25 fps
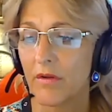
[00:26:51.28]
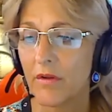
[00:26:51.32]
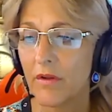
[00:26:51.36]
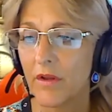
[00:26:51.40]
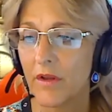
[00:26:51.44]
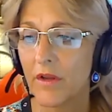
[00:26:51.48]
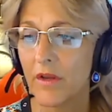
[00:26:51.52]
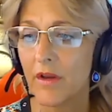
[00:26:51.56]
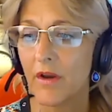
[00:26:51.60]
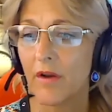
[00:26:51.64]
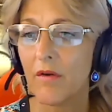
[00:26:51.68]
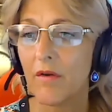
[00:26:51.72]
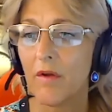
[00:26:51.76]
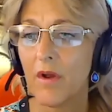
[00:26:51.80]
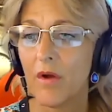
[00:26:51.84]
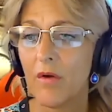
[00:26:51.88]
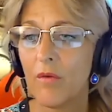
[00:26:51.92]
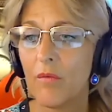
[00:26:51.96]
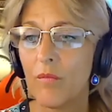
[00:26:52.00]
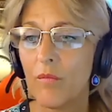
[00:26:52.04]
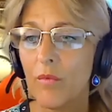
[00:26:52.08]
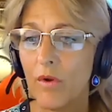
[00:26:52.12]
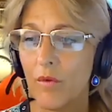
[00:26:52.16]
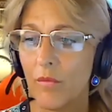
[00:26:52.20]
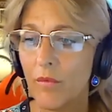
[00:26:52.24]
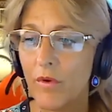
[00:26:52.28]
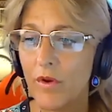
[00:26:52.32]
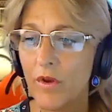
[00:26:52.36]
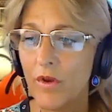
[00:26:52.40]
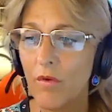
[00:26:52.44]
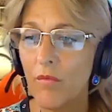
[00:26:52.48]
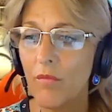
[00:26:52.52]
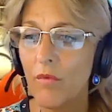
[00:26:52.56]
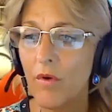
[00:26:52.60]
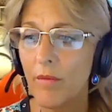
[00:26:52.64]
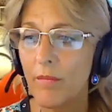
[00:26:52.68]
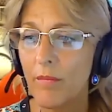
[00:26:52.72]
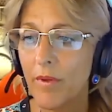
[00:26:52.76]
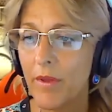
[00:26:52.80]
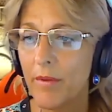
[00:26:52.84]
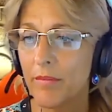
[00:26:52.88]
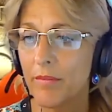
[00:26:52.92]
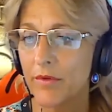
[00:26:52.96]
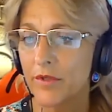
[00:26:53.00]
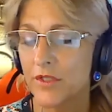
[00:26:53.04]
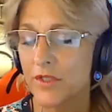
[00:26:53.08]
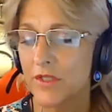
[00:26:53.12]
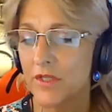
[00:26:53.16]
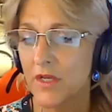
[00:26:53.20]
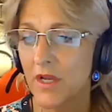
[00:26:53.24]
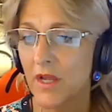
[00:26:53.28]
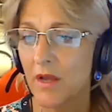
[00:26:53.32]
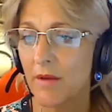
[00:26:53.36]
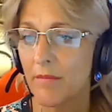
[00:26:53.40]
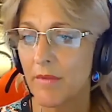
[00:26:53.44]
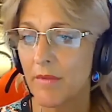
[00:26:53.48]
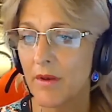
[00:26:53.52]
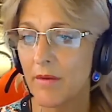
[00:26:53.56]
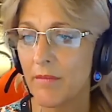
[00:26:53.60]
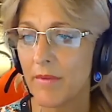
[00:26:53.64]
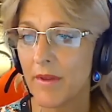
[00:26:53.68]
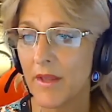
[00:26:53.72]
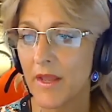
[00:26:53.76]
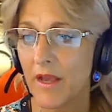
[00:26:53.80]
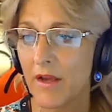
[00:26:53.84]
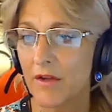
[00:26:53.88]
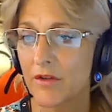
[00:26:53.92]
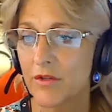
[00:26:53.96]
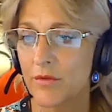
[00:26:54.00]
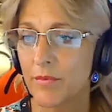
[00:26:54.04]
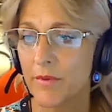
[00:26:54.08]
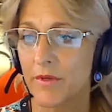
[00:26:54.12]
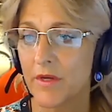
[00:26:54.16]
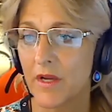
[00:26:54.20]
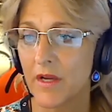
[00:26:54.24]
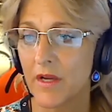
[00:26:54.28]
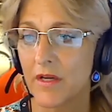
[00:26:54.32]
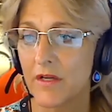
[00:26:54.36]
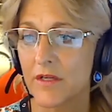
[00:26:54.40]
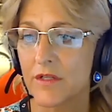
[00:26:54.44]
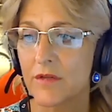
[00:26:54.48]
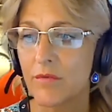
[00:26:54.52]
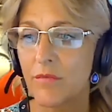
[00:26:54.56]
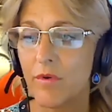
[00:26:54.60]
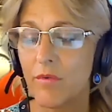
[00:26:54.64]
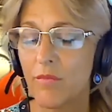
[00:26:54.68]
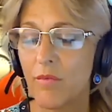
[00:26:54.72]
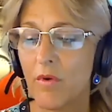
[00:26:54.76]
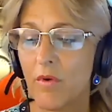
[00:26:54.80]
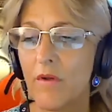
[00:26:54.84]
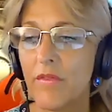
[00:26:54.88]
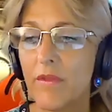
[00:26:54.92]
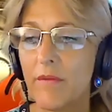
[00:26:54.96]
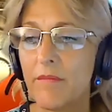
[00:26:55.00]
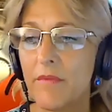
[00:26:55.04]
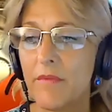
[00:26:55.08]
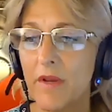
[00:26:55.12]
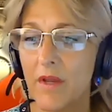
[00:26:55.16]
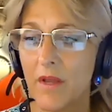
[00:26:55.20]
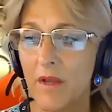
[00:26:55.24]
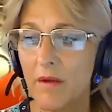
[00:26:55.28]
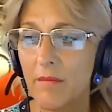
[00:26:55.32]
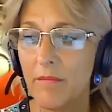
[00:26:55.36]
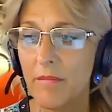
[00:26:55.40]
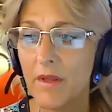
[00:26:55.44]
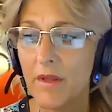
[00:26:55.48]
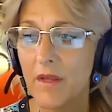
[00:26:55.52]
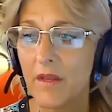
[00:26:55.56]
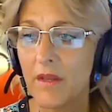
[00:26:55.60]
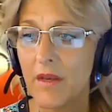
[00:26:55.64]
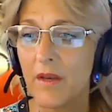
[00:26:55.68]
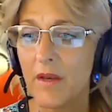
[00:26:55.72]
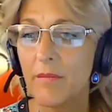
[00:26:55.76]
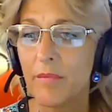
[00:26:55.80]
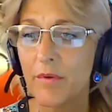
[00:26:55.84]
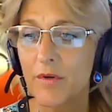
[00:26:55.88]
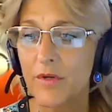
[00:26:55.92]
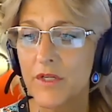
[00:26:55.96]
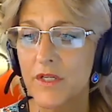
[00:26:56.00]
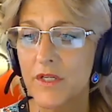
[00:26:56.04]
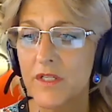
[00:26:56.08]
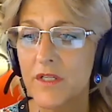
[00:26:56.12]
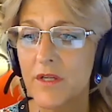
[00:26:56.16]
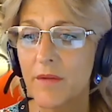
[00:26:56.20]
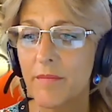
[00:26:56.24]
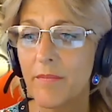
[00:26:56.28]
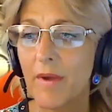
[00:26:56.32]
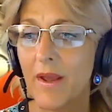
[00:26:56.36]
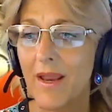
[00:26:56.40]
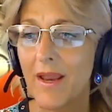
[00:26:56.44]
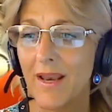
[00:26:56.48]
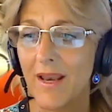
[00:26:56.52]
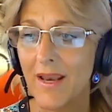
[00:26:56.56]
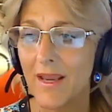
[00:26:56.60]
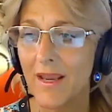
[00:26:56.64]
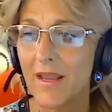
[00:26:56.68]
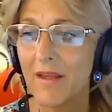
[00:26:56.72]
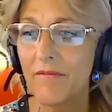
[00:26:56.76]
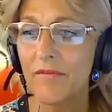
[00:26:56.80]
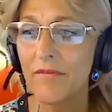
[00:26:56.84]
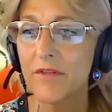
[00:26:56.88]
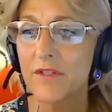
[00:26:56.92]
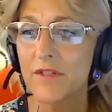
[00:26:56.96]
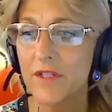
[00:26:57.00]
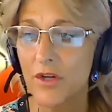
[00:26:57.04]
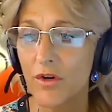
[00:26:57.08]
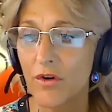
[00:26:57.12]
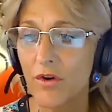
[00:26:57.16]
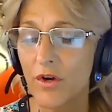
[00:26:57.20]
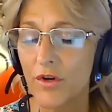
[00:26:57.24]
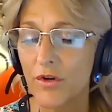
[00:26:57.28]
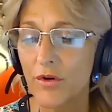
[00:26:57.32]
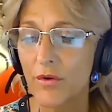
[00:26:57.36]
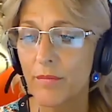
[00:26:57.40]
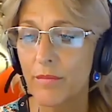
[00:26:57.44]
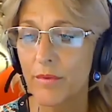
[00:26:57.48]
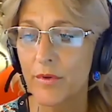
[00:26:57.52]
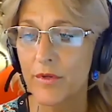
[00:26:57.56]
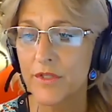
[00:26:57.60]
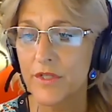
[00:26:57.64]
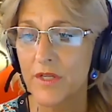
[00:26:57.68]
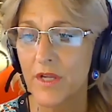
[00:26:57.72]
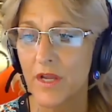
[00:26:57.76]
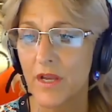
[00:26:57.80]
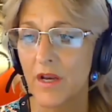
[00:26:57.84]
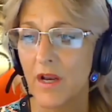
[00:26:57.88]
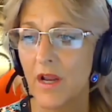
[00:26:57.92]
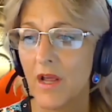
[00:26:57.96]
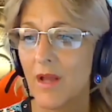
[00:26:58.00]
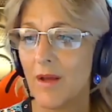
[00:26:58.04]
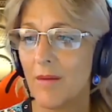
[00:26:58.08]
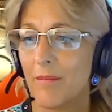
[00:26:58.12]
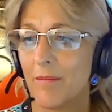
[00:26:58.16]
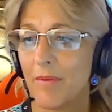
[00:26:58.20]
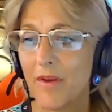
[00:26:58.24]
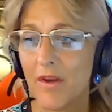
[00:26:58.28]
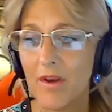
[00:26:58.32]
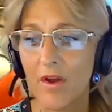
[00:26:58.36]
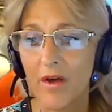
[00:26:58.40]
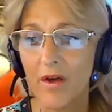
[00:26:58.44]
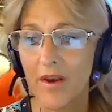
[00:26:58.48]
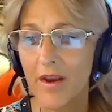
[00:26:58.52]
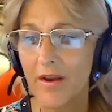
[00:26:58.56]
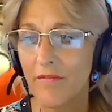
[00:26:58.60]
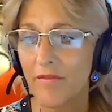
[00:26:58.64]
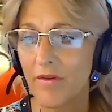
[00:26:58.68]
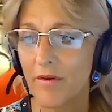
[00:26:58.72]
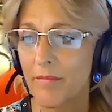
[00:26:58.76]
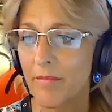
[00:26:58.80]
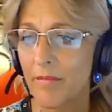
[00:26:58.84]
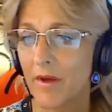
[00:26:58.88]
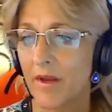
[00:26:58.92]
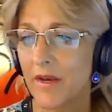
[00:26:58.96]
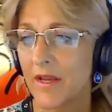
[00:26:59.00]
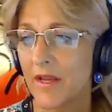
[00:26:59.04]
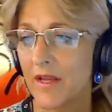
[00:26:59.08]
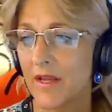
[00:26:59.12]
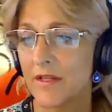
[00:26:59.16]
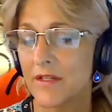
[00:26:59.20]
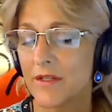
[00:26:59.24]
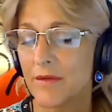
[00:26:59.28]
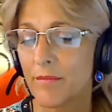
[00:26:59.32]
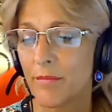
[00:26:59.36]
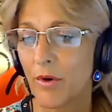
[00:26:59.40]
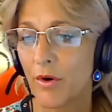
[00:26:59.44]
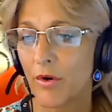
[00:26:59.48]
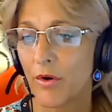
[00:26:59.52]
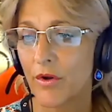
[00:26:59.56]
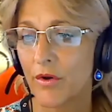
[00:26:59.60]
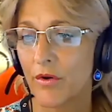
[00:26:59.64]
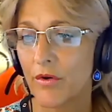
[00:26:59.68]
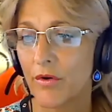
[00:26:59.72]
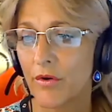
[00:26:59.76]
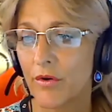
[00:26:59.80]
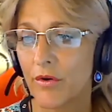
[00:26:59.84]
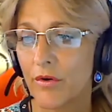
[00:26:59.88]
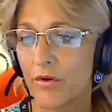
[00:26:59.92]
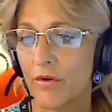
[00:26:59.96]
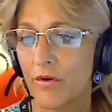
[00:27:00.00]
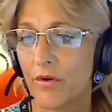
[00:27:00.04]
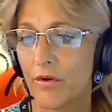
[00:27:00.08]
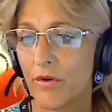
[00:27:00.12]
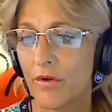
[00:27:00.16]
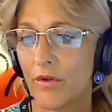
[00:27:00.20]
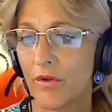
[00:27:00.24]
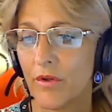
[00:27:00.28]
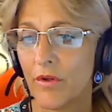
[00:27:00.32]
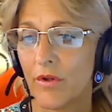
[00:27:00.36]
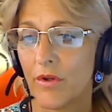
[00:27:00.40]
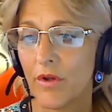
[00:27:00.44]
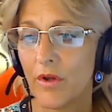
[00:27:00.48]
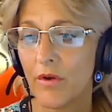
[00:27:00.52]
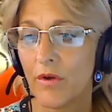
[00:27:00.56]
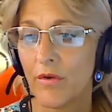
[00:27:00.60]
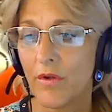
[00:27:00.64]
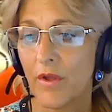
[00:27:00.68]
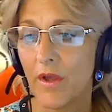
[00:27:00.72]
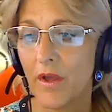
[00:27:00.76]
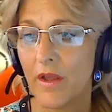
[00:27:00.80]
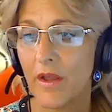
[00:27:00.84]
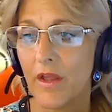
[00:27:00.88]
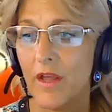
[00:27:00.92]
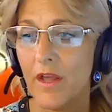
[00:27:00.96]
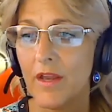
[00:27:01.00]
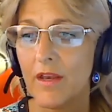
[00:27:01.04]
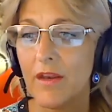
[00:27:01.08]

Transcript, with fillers: You know, we, we don't want people just to come in and be couch potatoes. We want them to come in and participate and give us their 100%, but not everybody is a marketer. Okay.